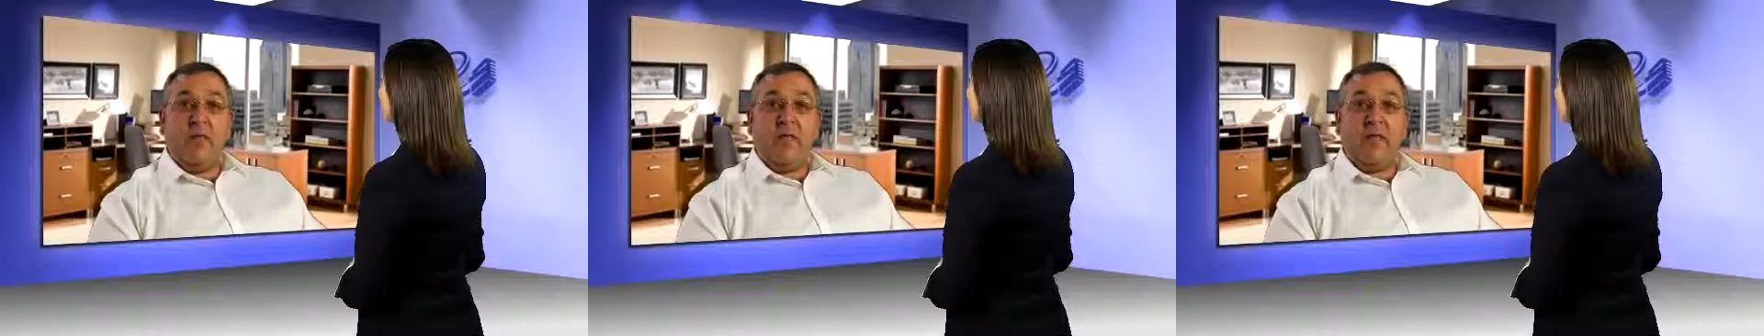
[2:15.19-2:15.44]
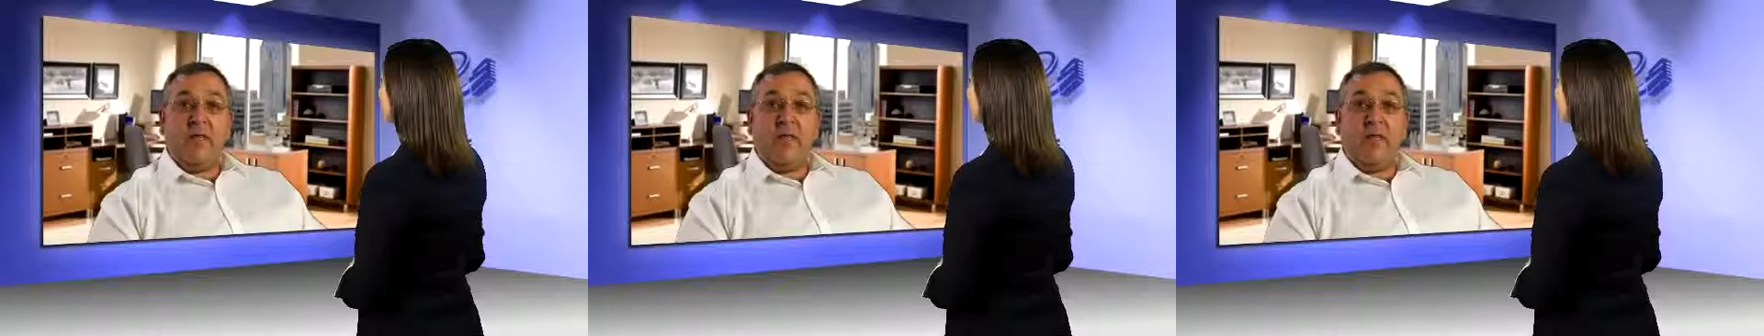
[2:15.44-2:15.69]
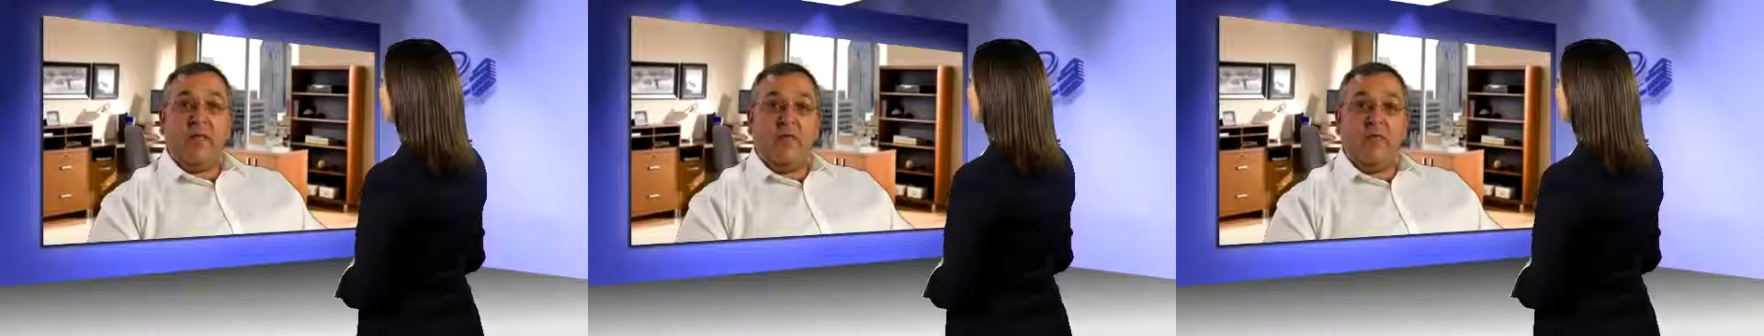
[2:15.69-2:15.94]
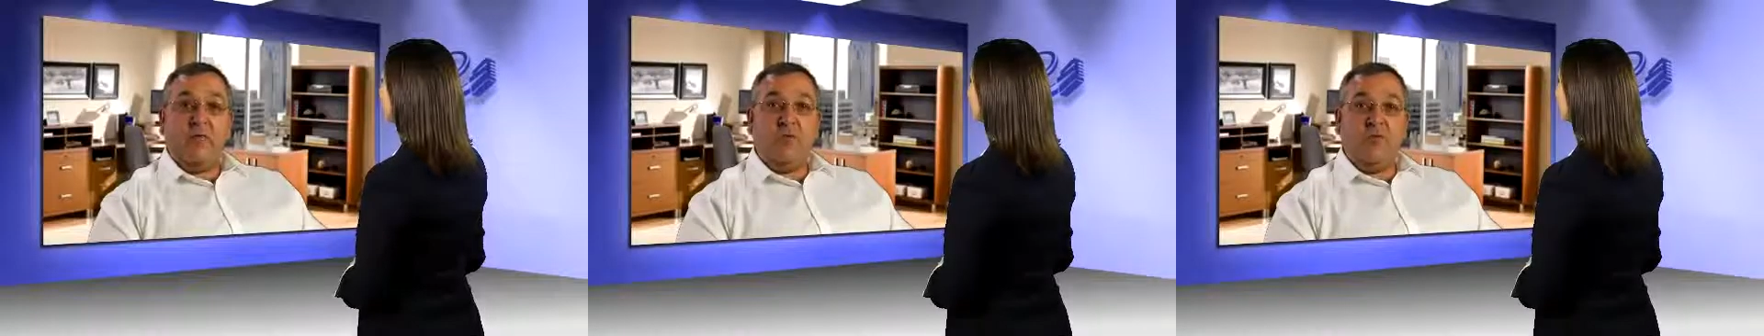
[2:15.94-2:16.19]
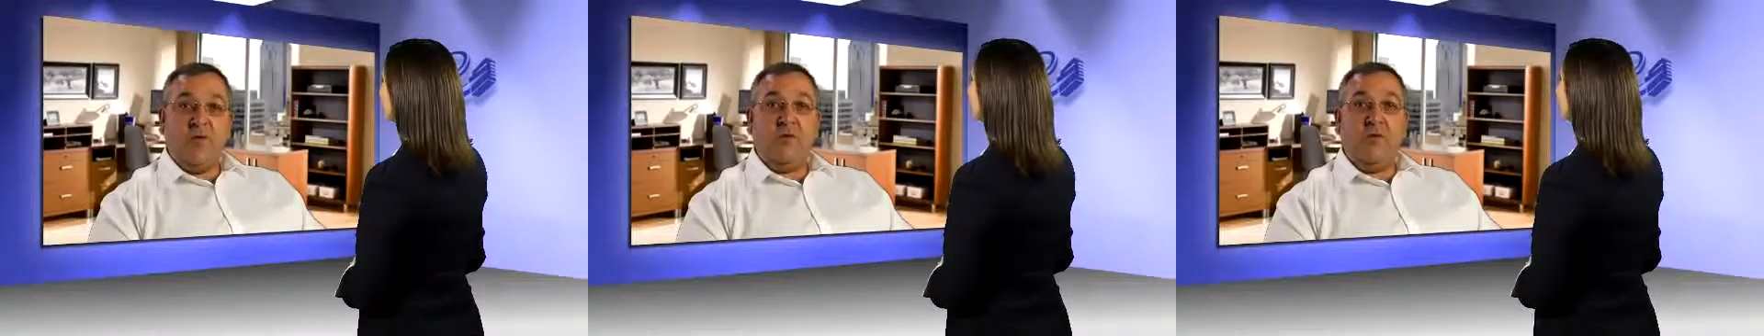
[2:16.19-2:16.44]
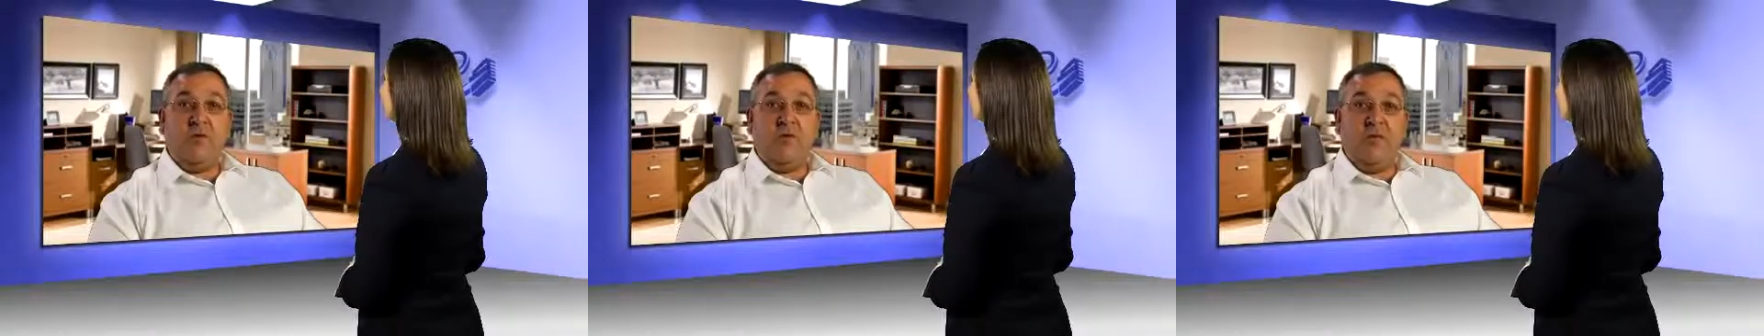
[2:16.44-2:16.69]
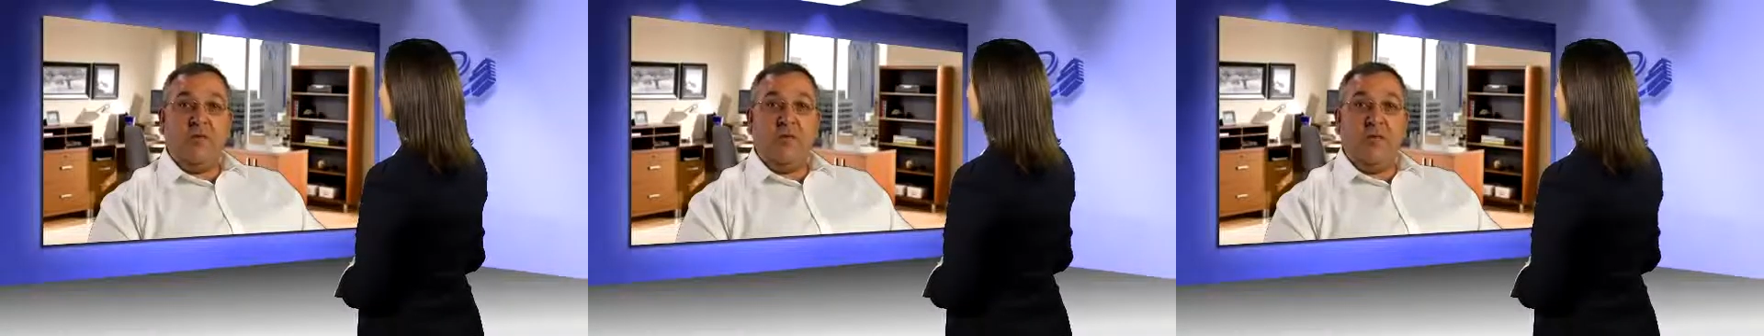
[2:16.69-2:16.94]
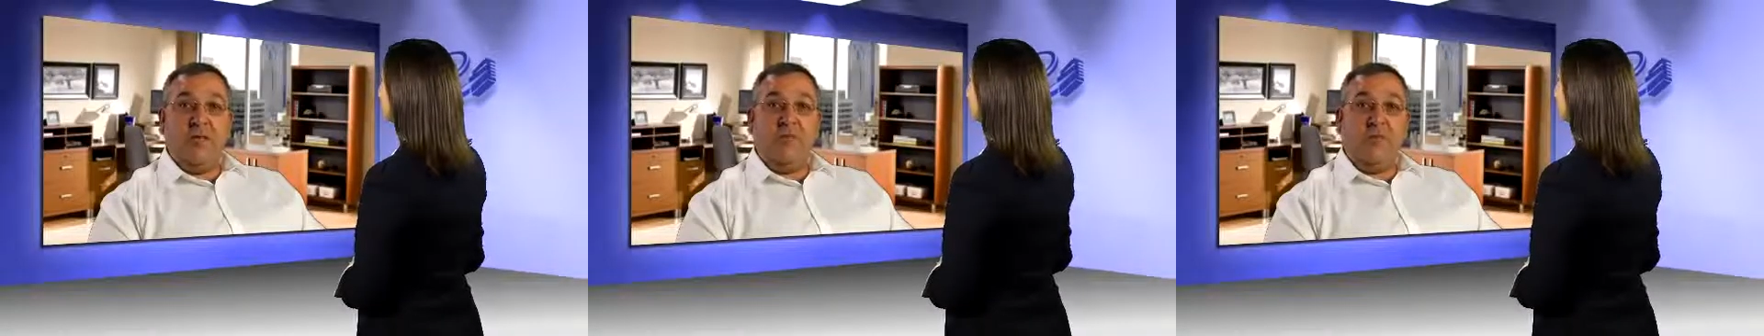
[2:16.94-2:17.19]
actually had two technology
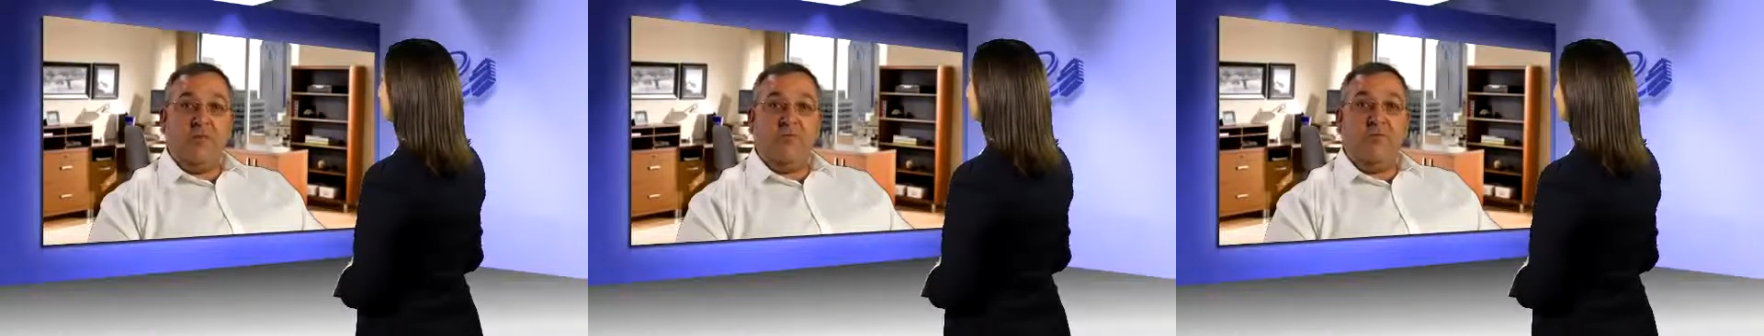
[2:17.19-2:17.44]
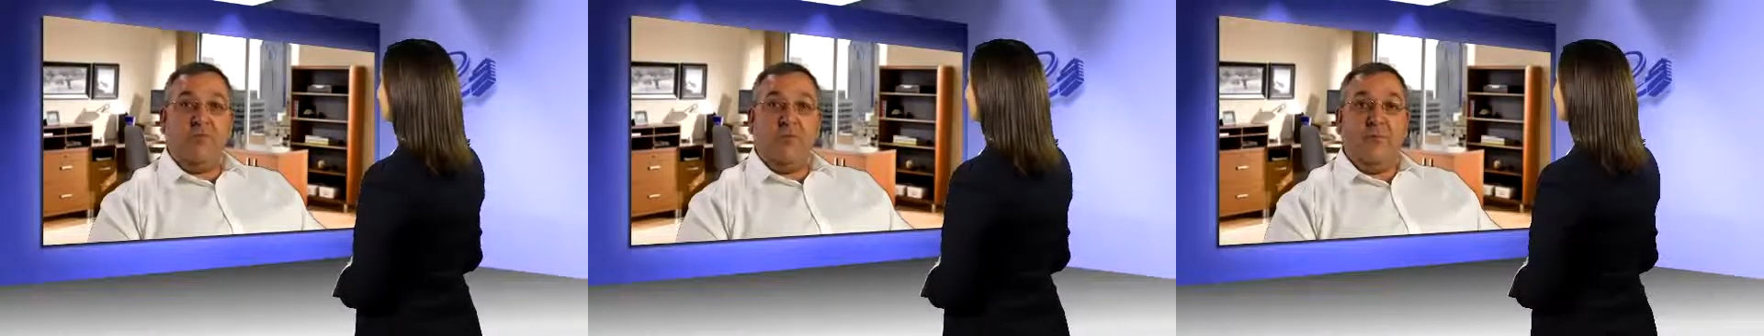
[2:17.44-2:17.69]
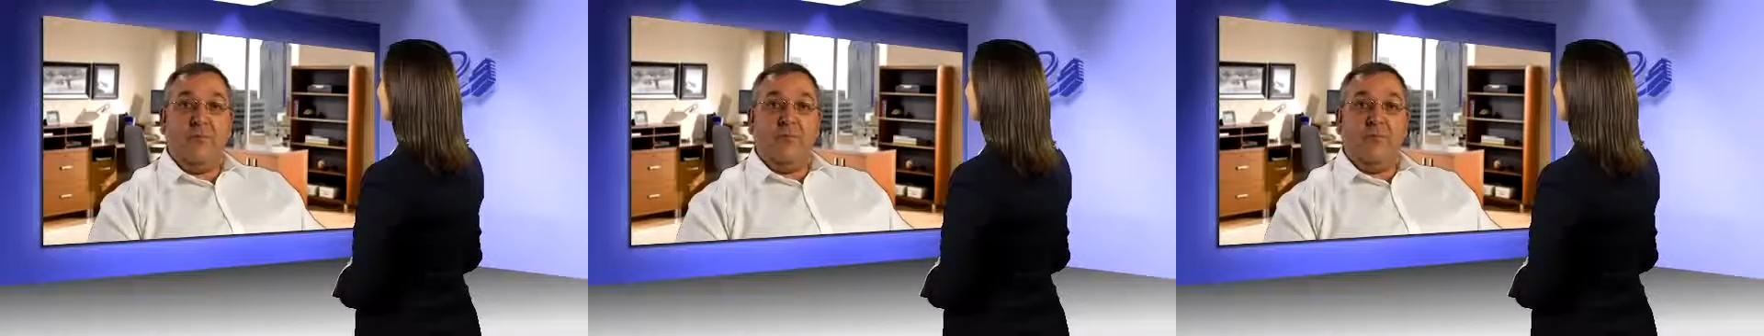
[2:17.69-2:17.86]
leaps for them.